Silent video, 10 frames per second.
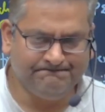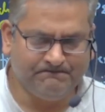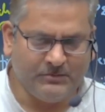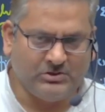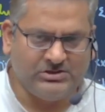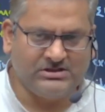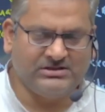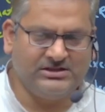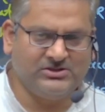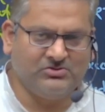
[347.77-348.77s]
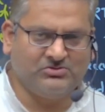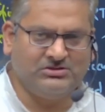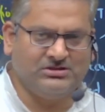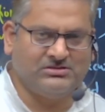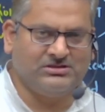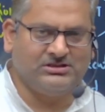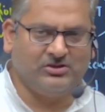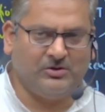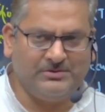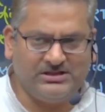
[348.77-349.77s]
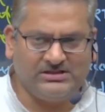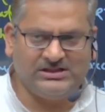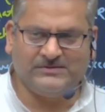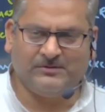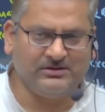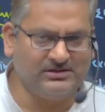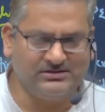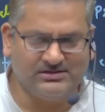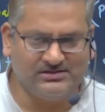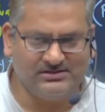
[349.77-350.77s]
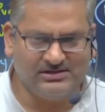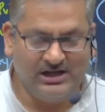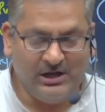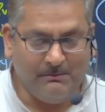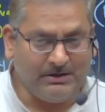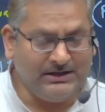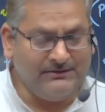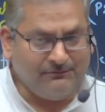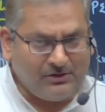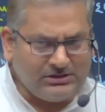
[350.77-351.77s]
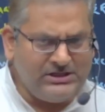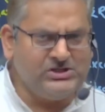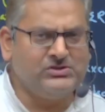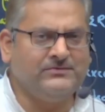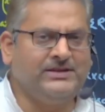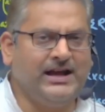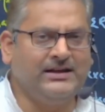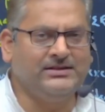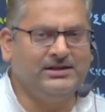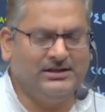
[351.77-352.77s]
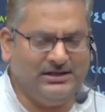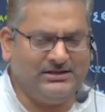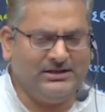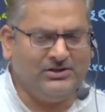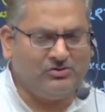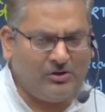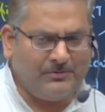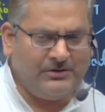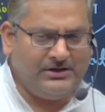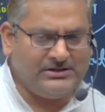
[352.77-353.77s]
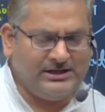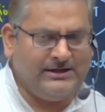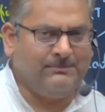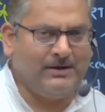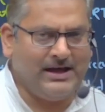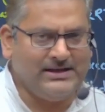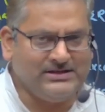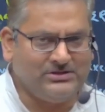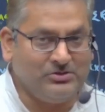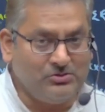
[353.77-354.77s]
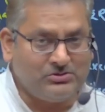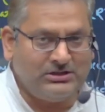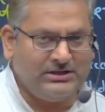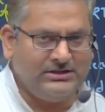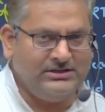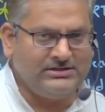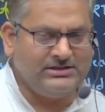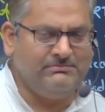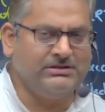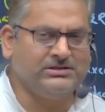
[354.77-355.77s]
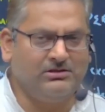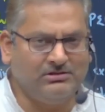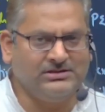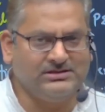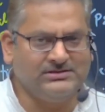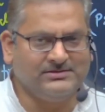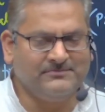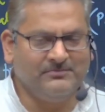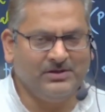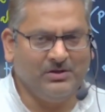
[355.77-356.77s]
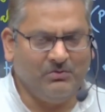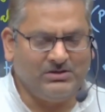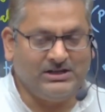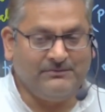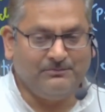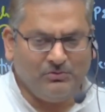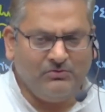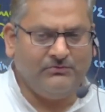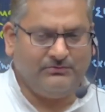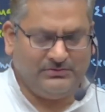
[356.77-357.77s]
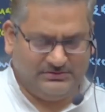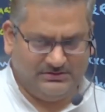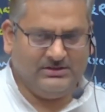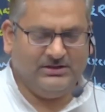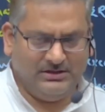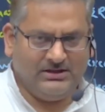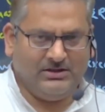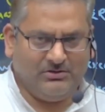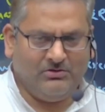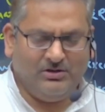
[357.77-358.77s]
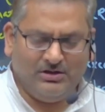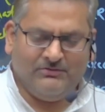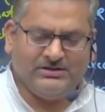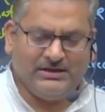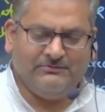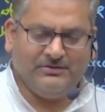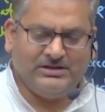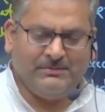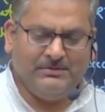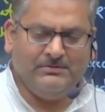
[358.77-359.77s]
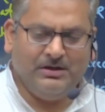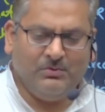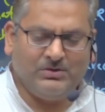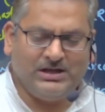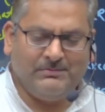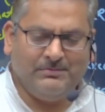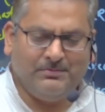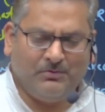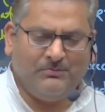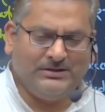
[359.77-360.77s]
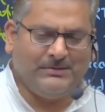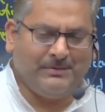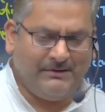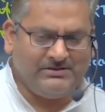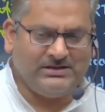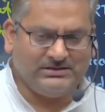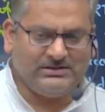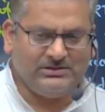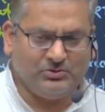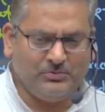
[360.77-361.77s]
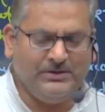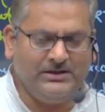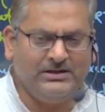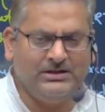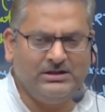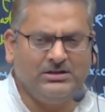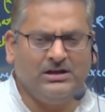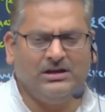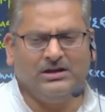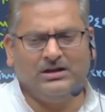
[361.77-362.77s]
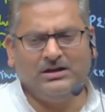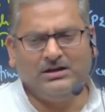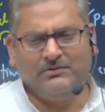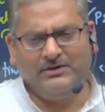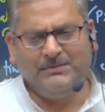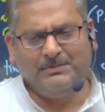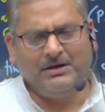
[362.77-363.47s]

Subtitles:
or justice, social justice, economic justice, political justice. But in furtherance of that, it incorporates and applies those techniques and methodologies which have proved, which have been proved by the private sector to be a very powerful